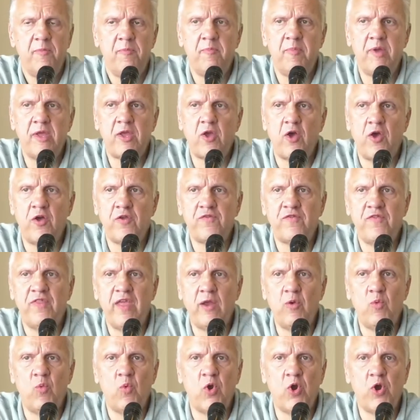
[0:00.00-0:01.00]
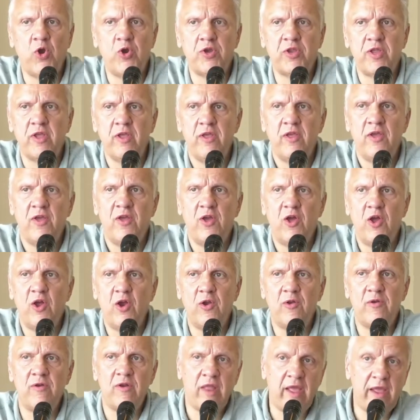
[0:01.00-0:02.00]
because they weren't
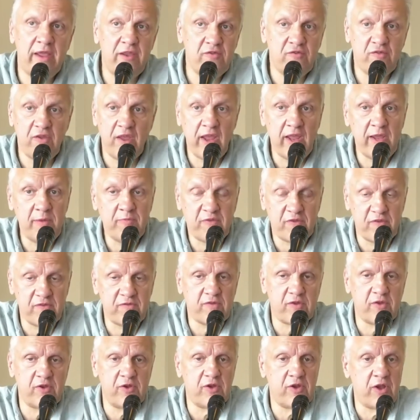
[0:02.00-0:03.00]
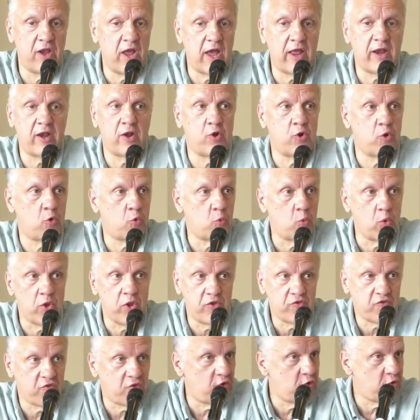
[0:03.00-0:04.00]
like James is a, not an
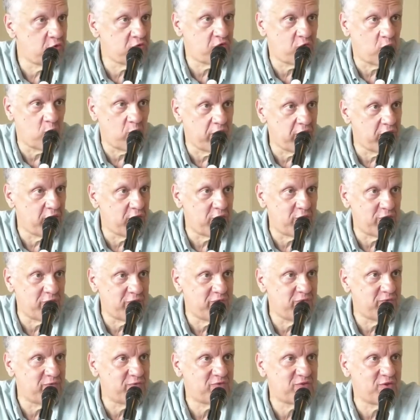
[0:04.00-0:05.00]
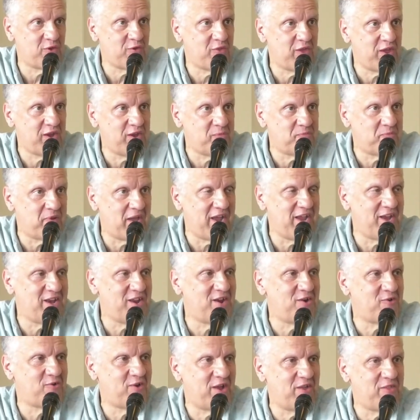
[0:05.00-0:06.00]
original twelve, mm-hmm. so they
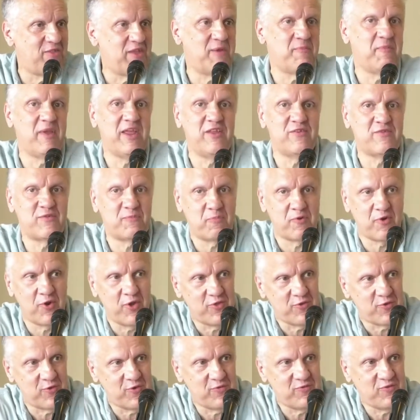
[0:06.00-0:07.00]
debated mm-hmm. around that. I mean, he's a brother